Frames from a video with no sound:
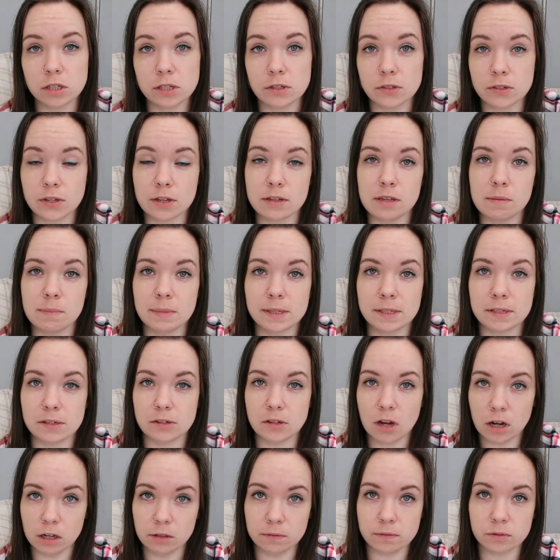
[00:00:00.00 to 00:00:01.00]
and so he missed a
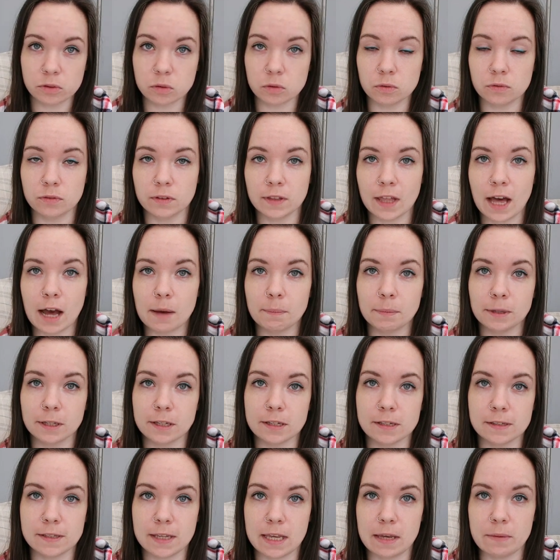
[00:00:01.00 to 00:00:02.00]
ton of school for that
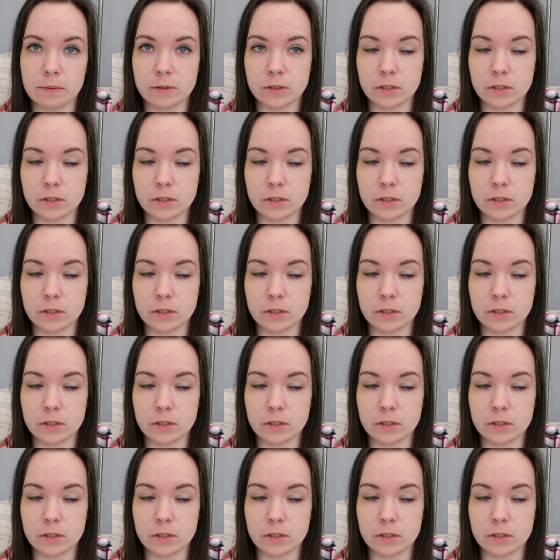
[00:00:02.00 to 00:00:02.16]
because he